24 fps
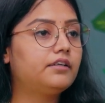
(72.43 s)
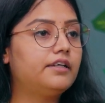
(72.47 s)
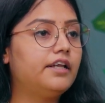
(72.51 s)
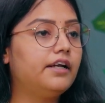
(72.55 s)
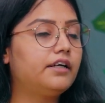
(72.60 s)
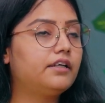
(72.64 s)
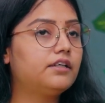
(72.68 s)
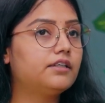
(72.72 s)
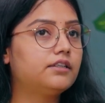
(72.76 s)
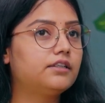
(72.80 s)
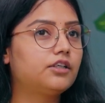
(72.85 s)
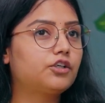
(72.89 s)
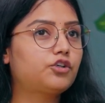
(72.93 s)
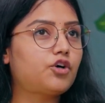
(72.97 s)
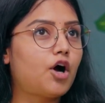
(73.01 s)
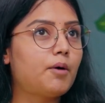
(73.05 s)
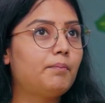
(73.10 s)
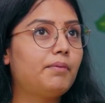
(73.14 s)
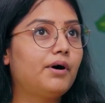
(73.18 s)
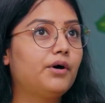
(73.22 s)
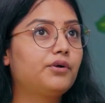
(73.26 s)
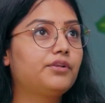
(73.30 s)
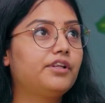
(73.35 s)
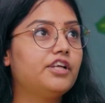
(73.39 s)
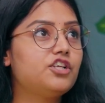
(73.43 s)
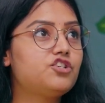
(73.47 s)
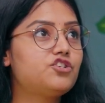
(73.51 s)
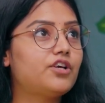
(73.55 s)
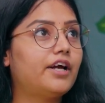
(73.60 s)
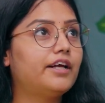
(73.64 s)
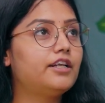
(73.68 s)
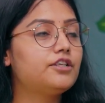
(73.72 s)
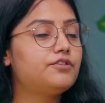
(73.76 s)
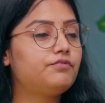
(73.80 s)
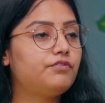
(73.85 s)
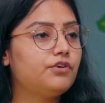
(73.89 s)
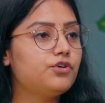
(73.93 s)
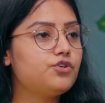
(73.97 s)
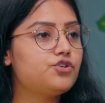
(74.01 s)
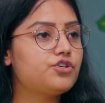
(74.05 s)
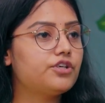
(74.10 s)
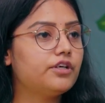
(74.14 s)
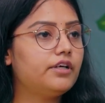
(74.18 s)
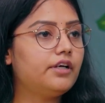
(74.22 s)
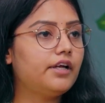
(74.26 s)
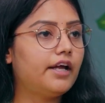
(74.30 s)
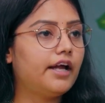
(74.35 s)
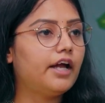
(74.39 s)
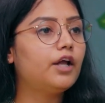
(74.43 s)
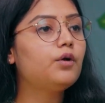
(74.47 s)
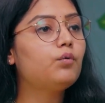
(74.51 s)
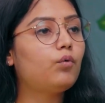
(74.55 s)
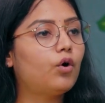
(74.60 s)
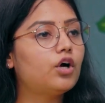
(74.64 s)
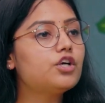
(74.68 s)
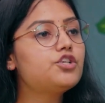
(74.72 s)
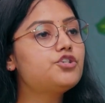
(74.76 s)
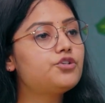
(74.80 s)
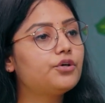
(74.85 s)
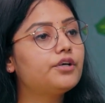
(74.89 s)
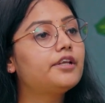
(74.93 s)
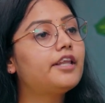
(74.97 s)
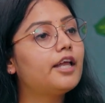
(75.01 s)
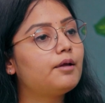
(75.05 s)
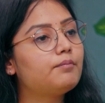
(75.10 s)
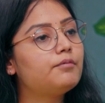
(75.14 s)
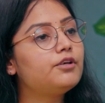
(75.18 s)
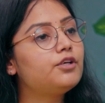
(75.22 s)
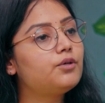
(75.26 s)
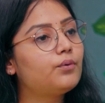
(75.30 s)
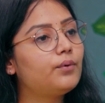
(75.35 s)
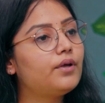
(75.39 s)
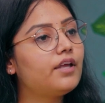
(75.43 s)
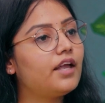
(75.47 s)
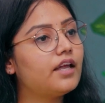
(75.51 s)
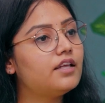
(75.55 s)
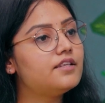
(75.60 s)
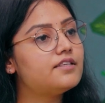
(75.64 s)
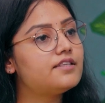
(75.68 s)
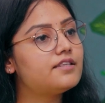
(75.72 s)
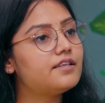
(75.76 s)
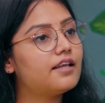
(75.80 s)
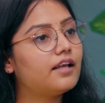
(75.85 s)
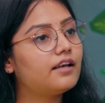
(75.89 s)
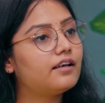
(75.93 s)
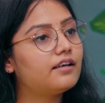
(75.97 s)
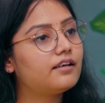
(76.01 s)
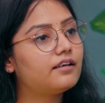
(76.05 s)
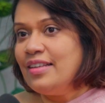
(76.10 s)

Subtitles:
they talk about their child's future, and what should they be doing instead?